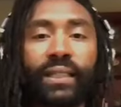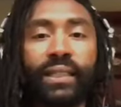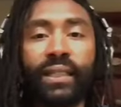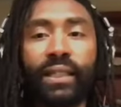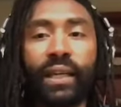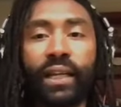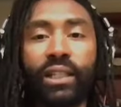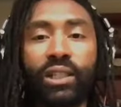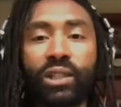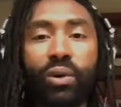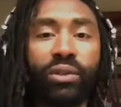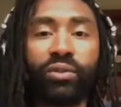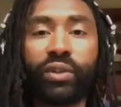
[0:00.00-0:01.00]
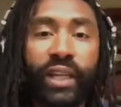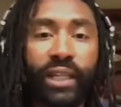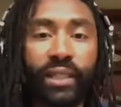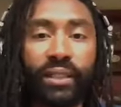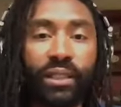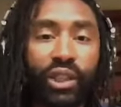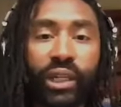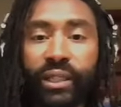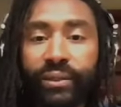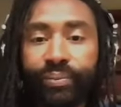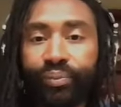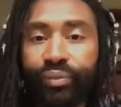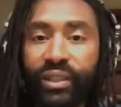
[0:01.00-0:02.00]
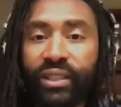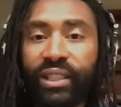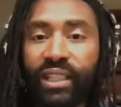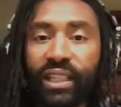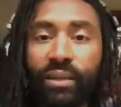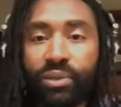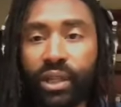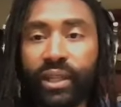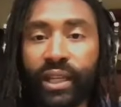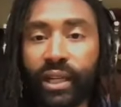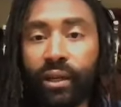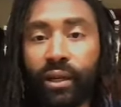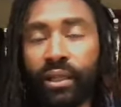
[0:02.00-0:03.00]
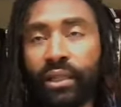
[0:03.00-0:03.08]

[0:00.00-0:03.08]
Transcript: to, I just always forget to check the DMs on there.